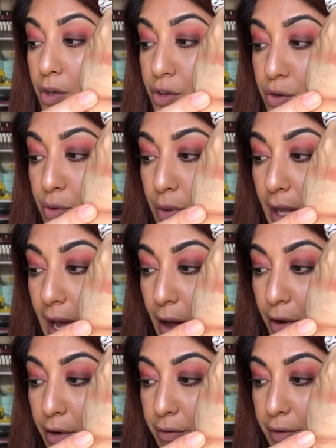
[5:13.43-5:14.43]
do the
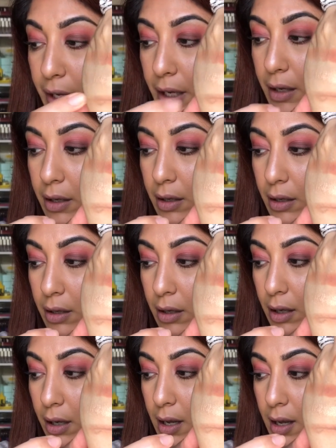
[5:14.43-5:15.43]
outer V.
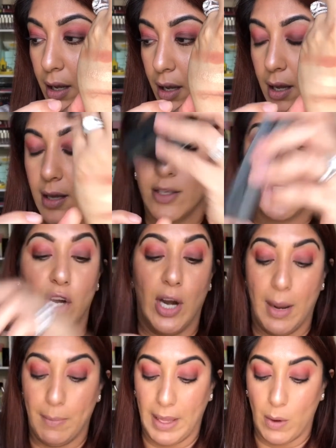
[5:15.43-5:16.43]
Sorry,
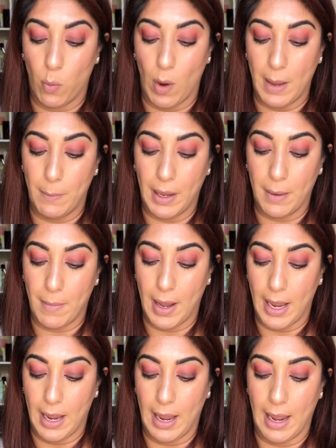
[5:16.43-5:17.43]
I'm like wiping
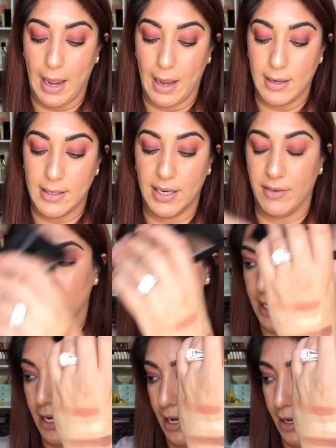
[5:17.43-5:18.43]
my hand every
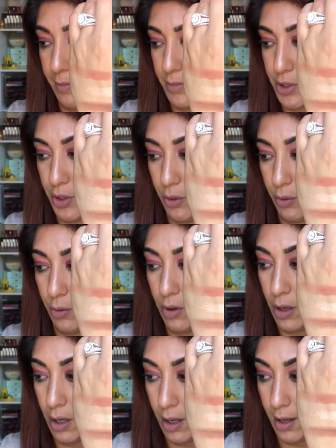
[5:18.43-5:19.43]
time, so
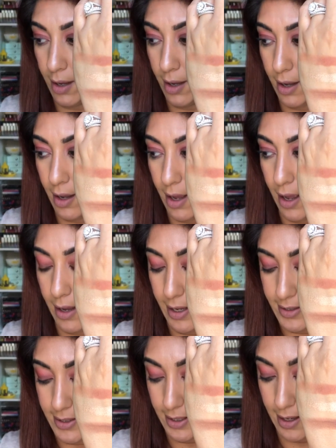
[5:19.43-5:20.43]
it
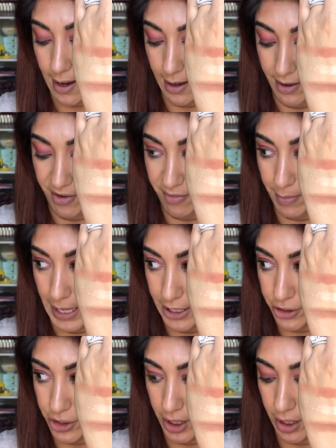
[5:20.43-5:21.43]
gets kind of
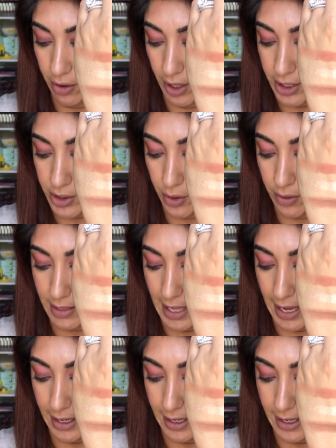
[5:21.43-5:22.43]
patchy. Okay, so
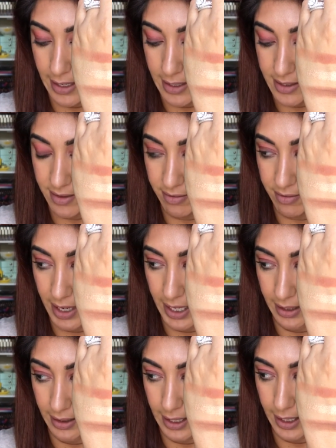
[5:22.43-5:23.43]
that is
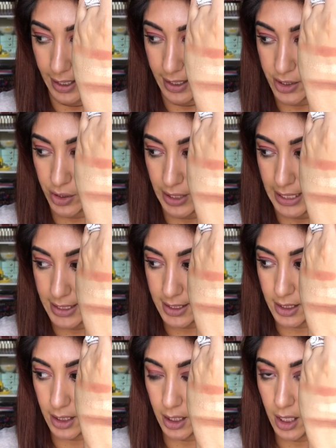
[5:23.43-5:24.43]
Violetta. So that's
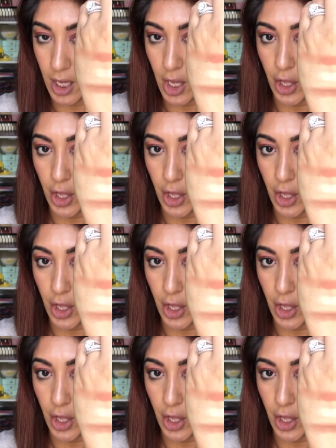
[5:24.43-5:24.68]
the